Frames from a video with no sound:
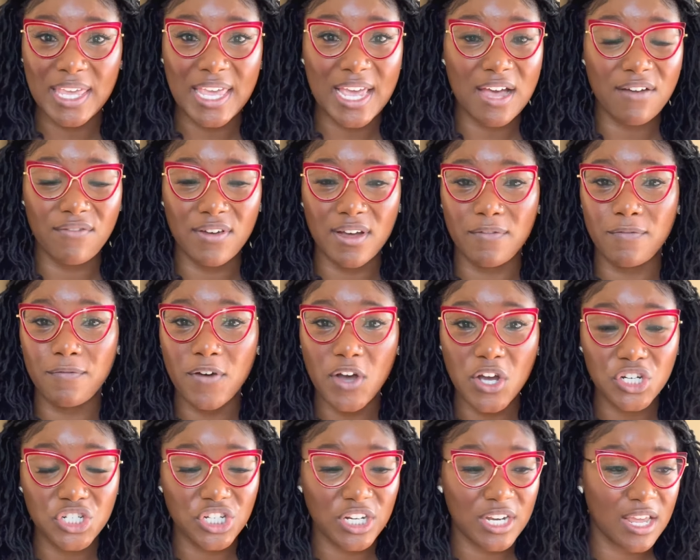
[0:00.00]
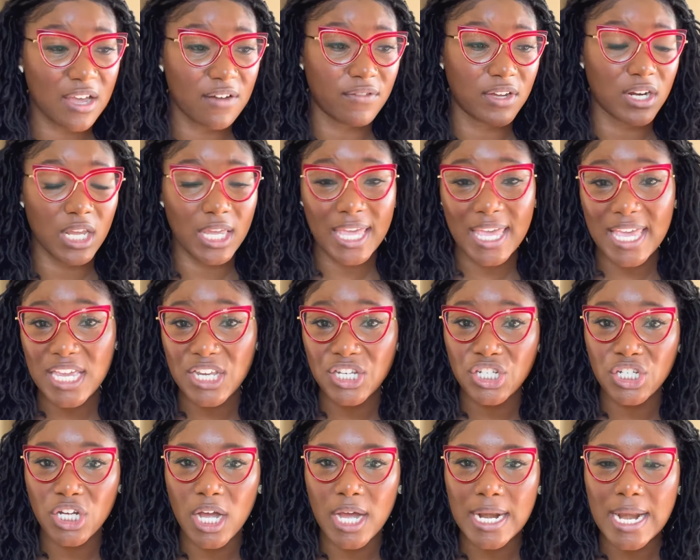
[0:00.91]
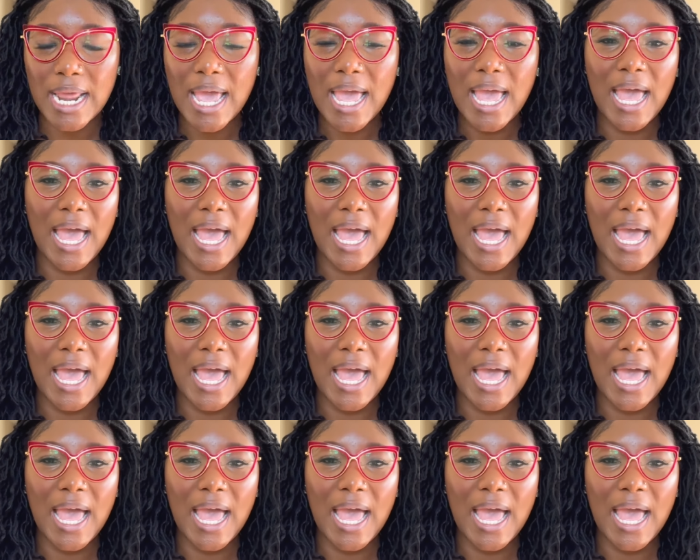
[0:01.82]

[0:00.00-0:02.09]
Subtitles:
you have a function, you have an occasion,